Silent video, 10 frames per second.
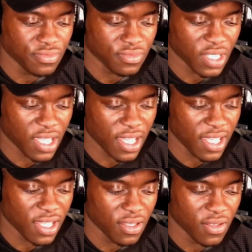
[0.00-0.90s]

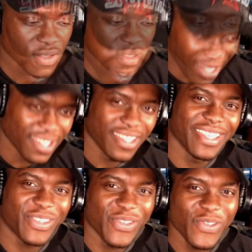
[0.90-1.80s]
Okay,
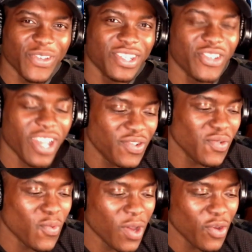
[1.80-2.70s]
you're gonna try and do
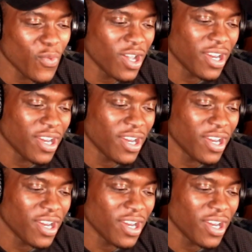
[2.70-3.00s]
a one-on-one?